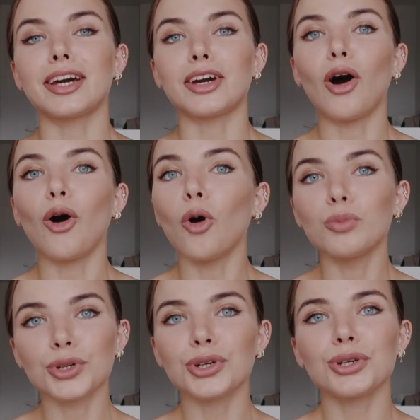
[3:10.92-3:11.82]
like
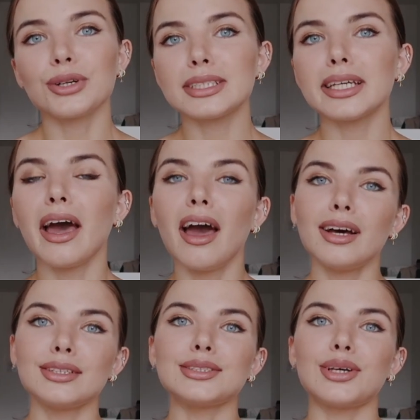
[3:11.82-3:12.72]
home cooked,
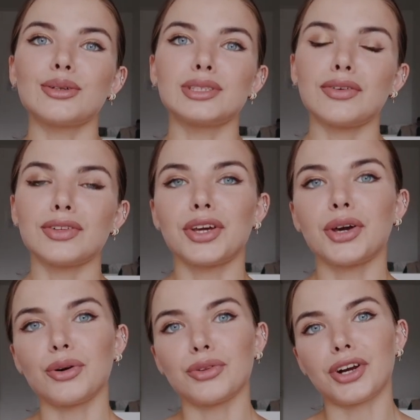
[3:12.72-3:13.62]
so definitely
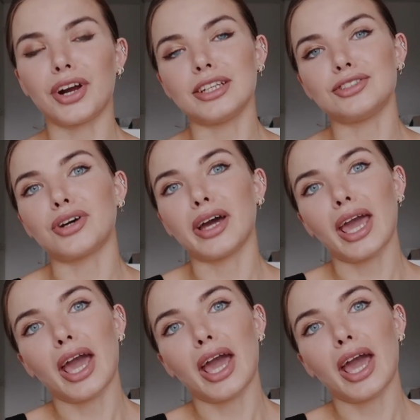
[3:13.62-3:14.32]
go there and try